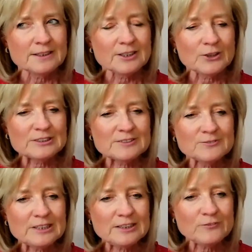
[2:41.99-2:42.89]
It's a
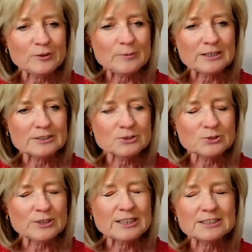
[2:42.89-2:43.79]
really familiar
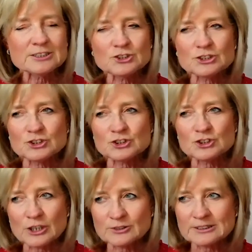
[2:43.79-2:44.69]
story, and it's
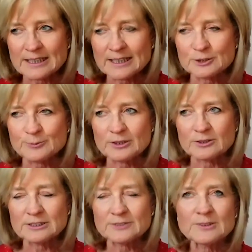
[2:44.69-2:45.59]
just so sad,
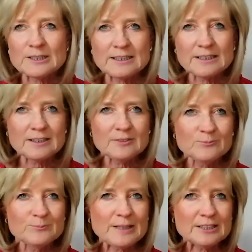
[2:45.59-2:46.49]
because it
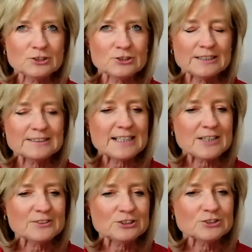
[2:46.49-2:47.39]
really penetrates
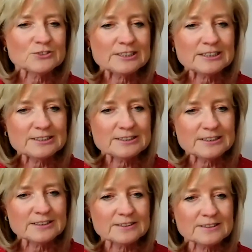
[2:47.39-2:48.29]
down into your
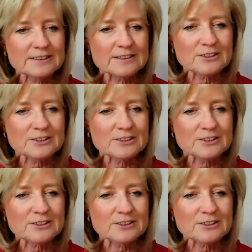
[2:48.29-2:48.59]
identity, doesn't it?